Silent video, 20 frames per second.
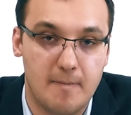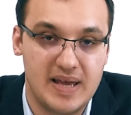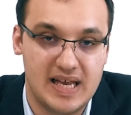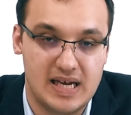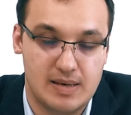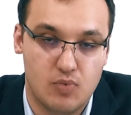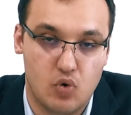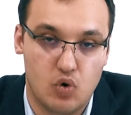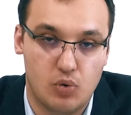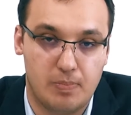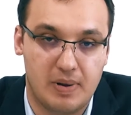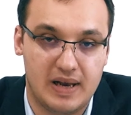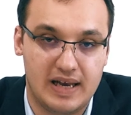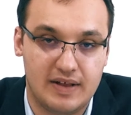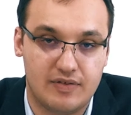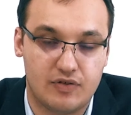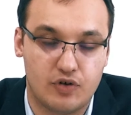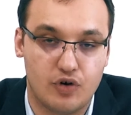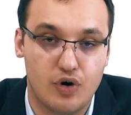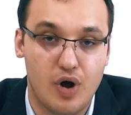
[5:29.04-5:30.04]
millimole
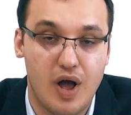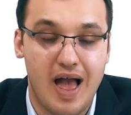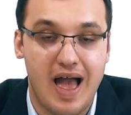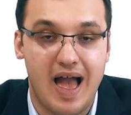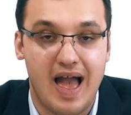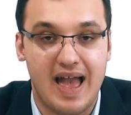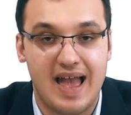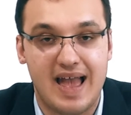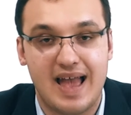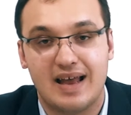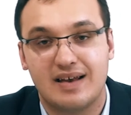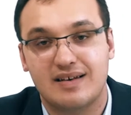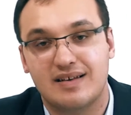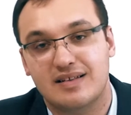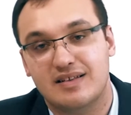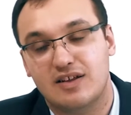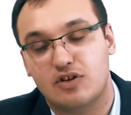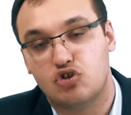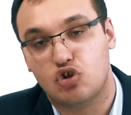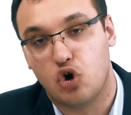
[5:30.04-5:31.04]
per liter
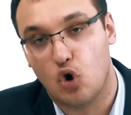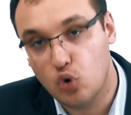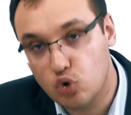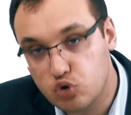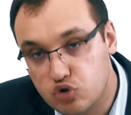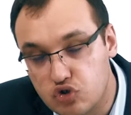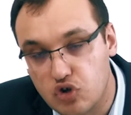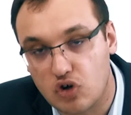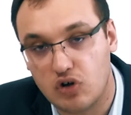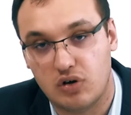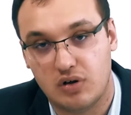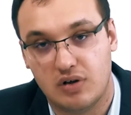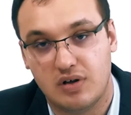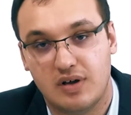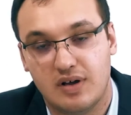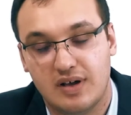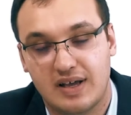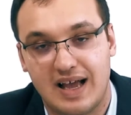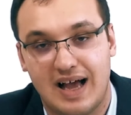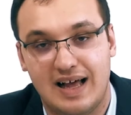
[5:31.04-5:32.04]
and the
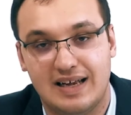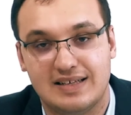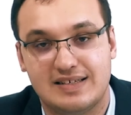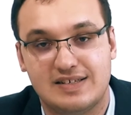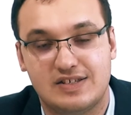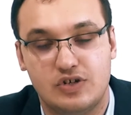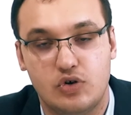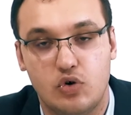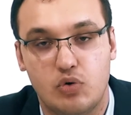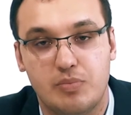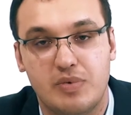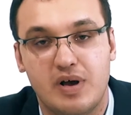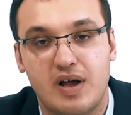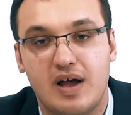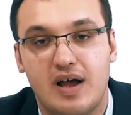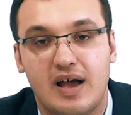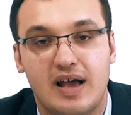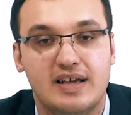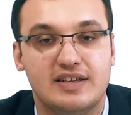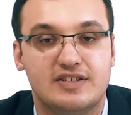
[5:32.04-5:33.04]
total
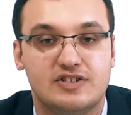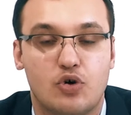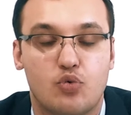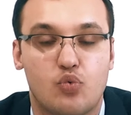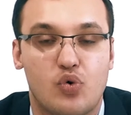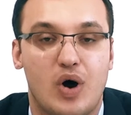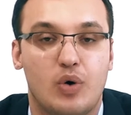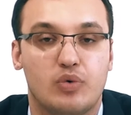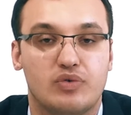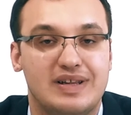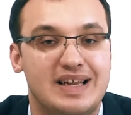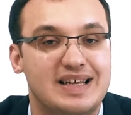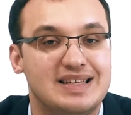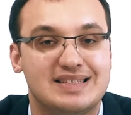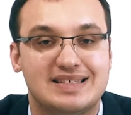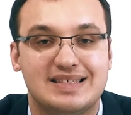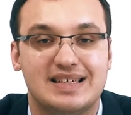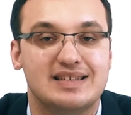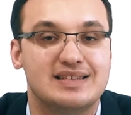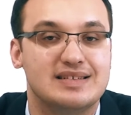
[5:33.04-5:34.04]
calcium is around
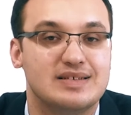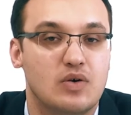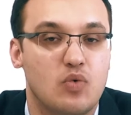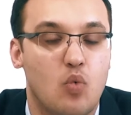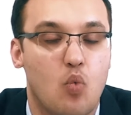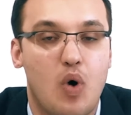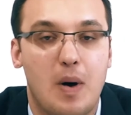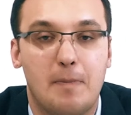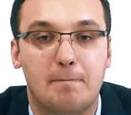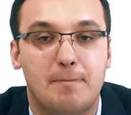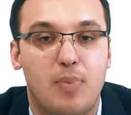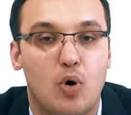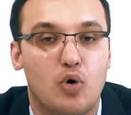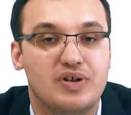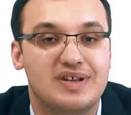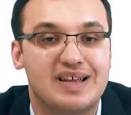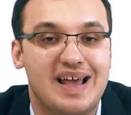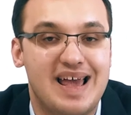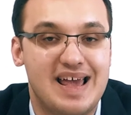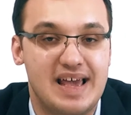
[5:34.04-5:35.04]
less than
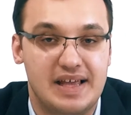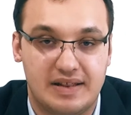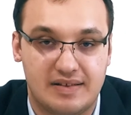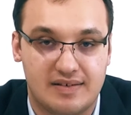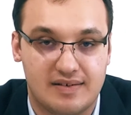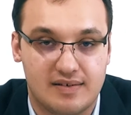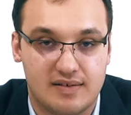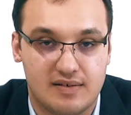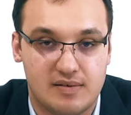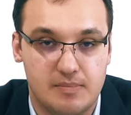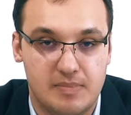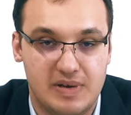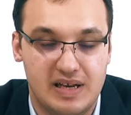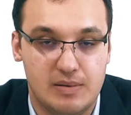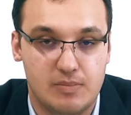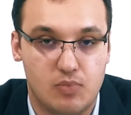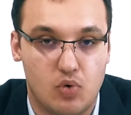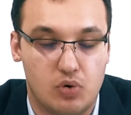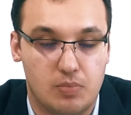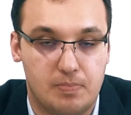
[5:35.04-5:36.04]
1.8
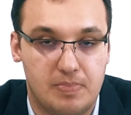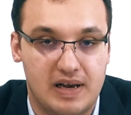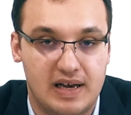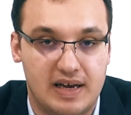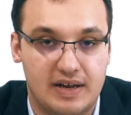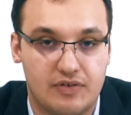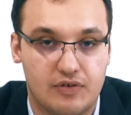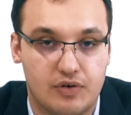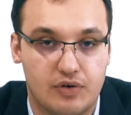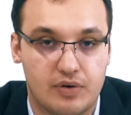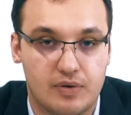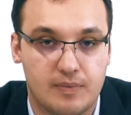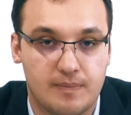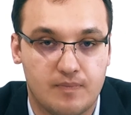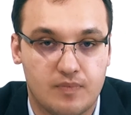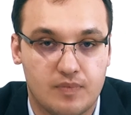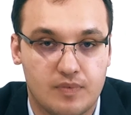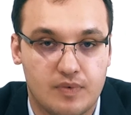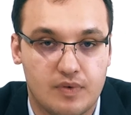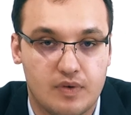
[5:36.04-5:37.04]
millimole per liter
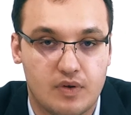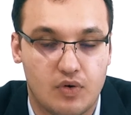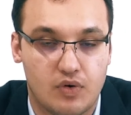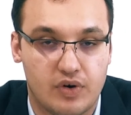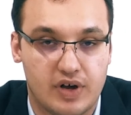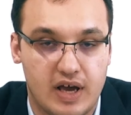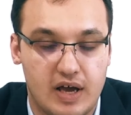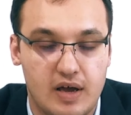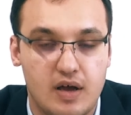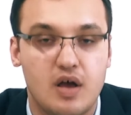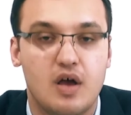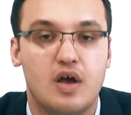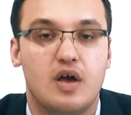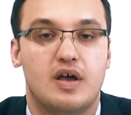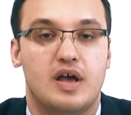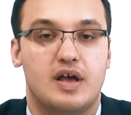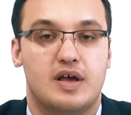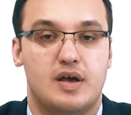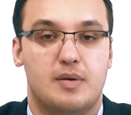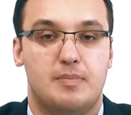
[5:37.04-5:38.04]
okay?
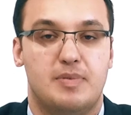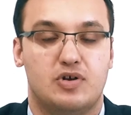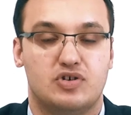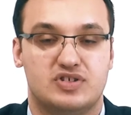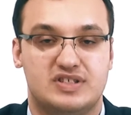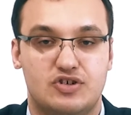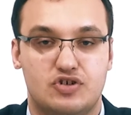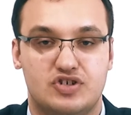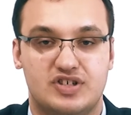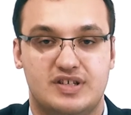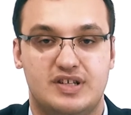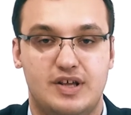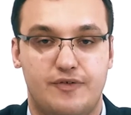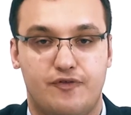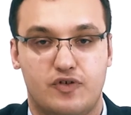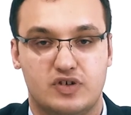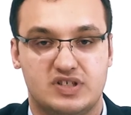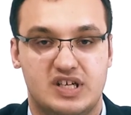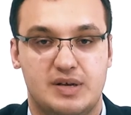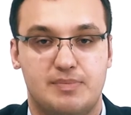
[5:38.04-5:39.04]
Uh, because there's a
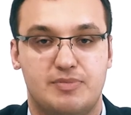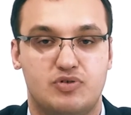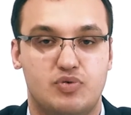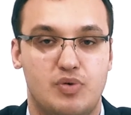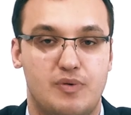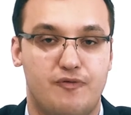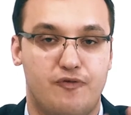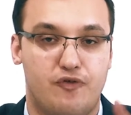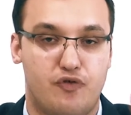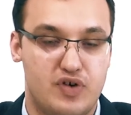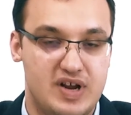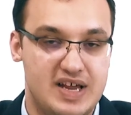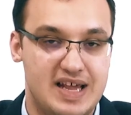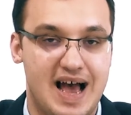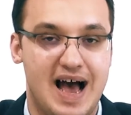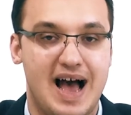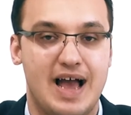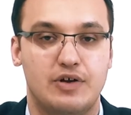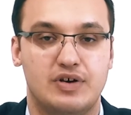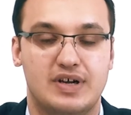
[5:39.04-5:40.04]
difference here between
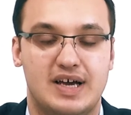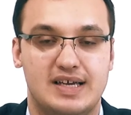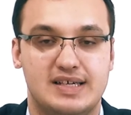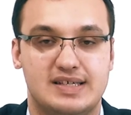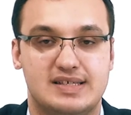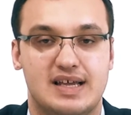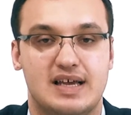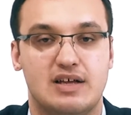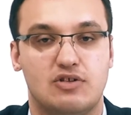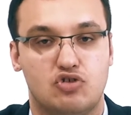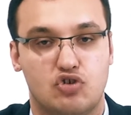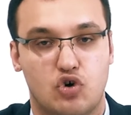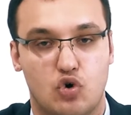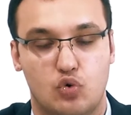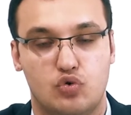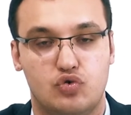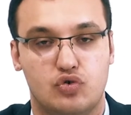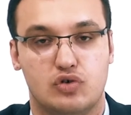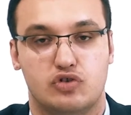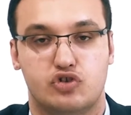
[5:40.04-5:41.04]
free ionized and
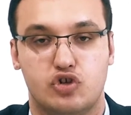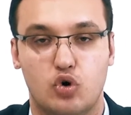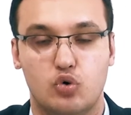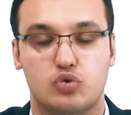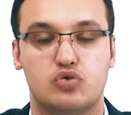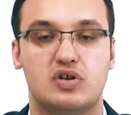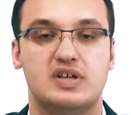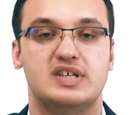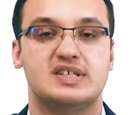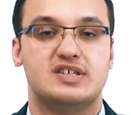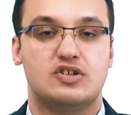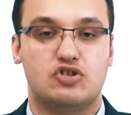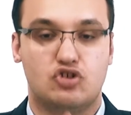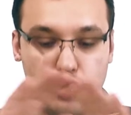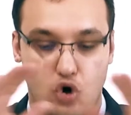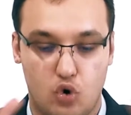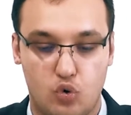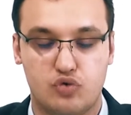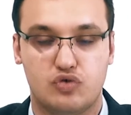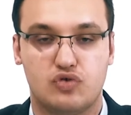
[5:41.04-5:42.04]
total. Total is the
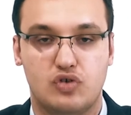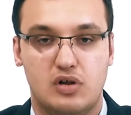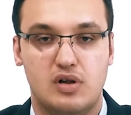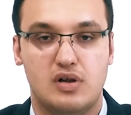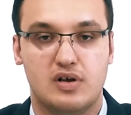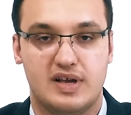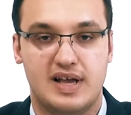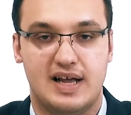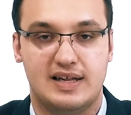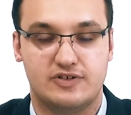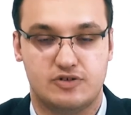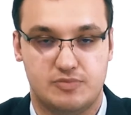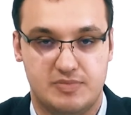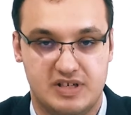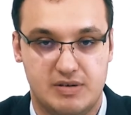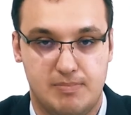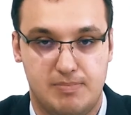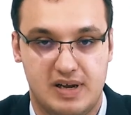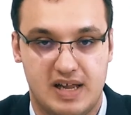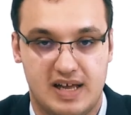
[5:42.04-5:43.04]
total
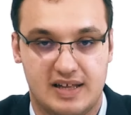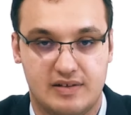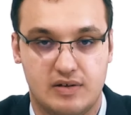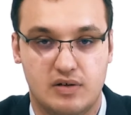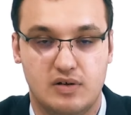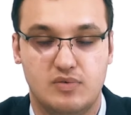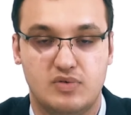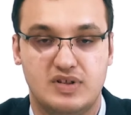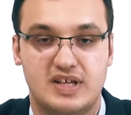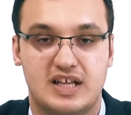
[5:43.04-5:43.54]
calcium in the blood.